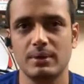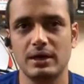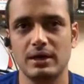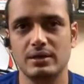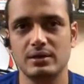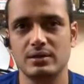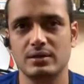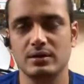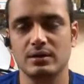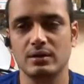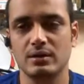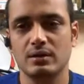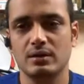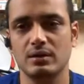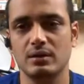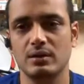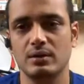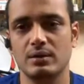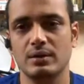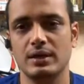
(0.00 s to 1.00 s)
But
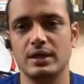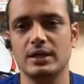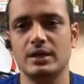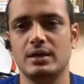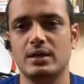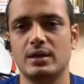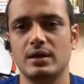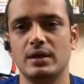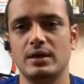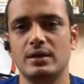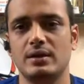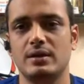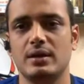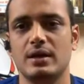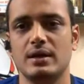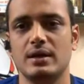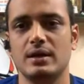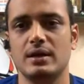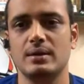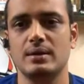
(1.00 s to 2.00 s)
uh, it it
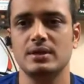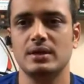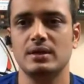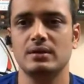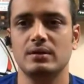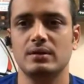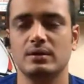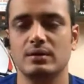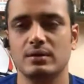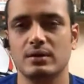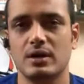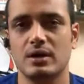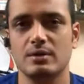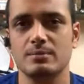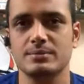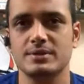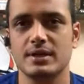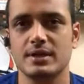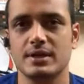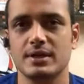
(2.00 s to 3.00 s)
comes uh,
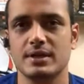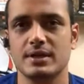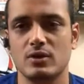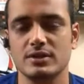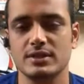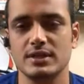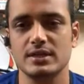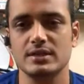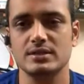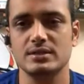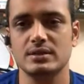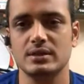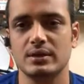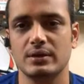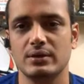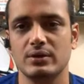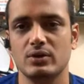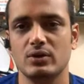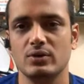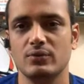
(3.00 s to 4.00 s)
comes across as
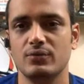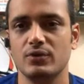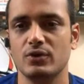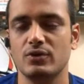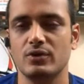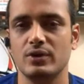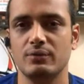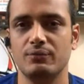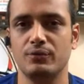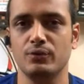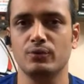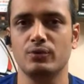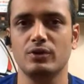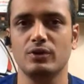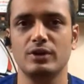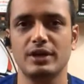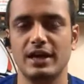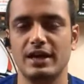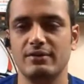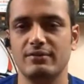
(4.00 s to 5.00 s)
uh, you know if you if you
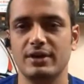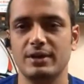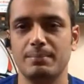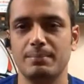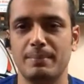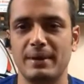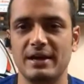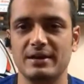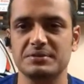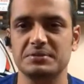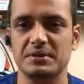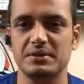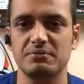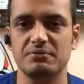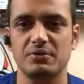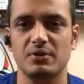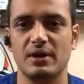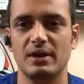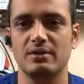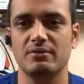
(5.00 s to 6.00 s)
really have eight packs and
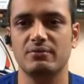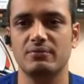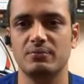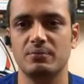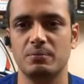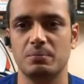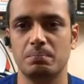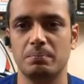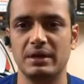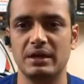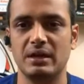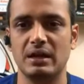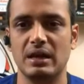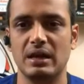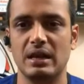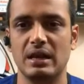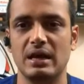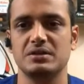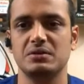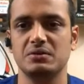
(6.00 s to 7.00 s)
if you have big
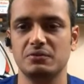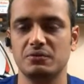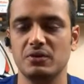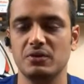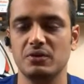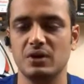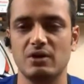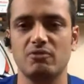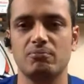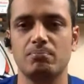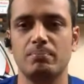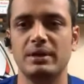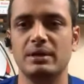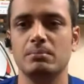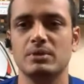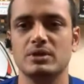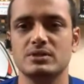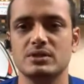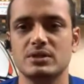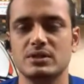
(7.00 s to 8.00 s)
lats and if you have
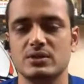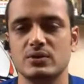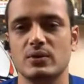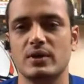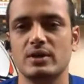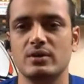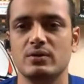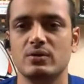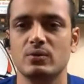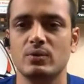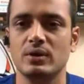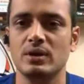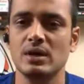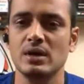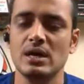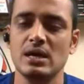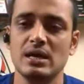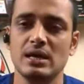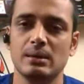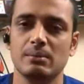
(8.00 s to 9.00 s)
big muscles, you can do it
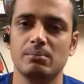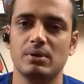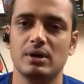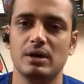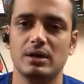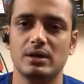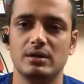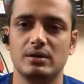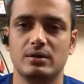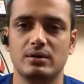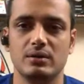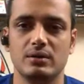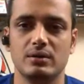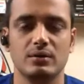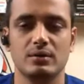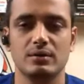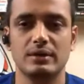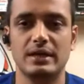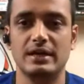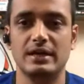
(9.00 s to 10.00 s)
but
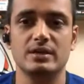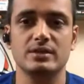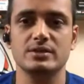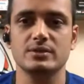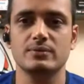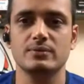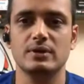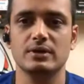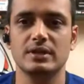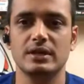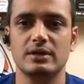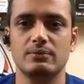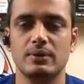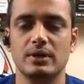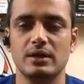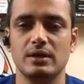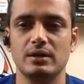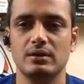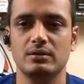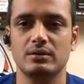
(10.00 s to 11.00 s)
uh, that doesn't work that
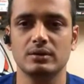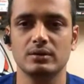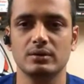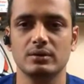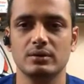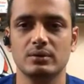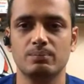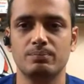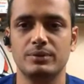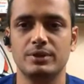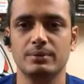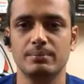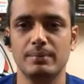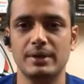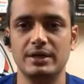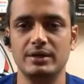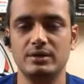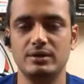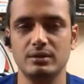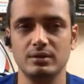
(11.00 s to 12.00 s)
way the
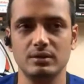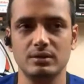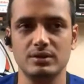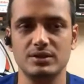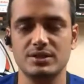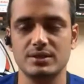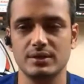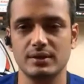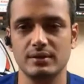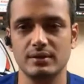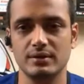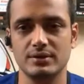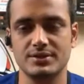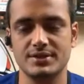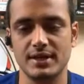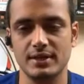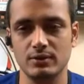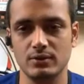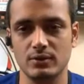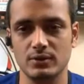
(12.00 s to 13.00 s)
the mental
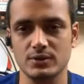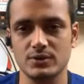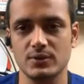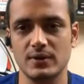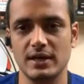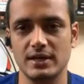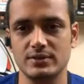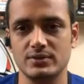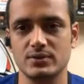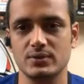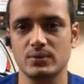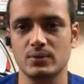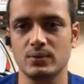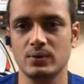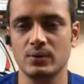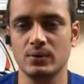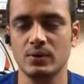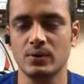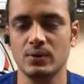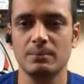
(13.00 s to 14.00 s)
uh, strength also has to
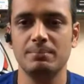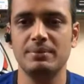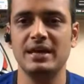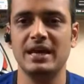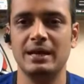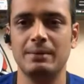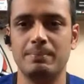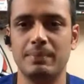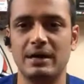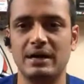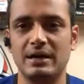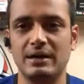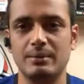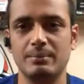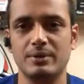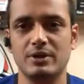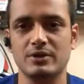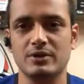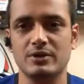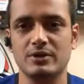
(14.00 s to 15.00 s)
be at
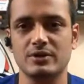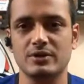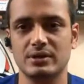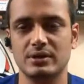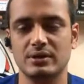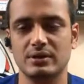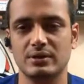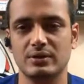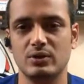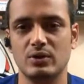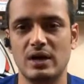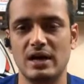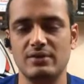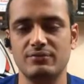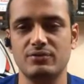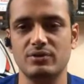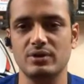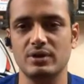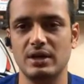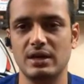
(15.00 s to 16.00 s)
par because uh, you know
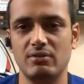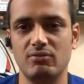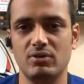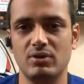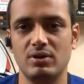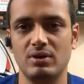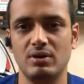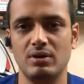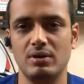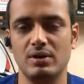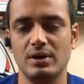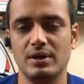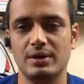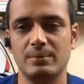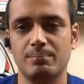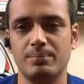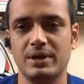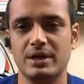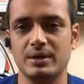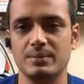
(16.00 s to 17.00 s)
after a level
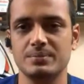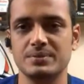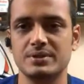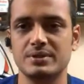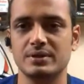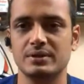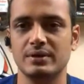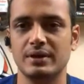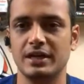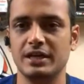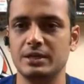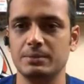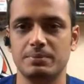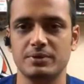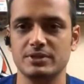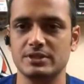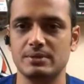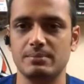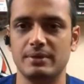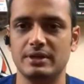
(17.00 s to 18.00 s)
it becomes
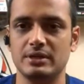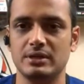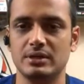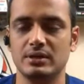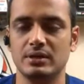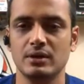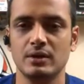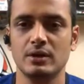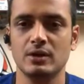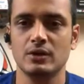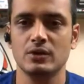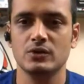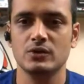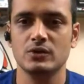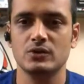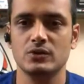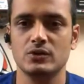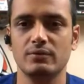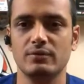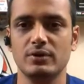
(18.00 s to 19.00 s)
80% uh, mental
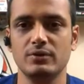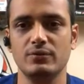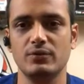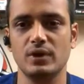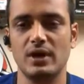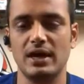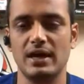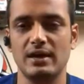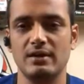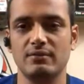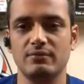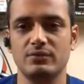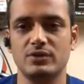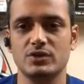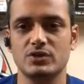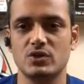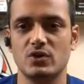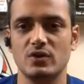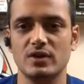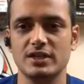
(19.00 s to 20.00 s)
so even if you have
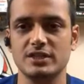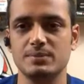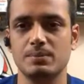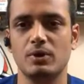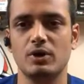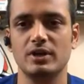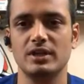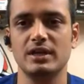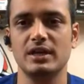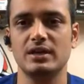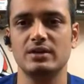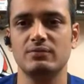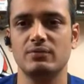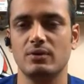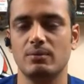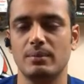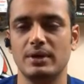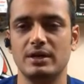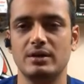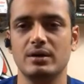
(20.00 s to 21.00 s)
the strongest body and
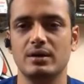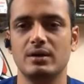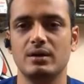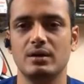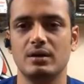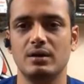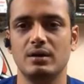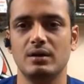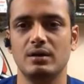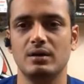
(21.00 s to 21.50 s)
if your mental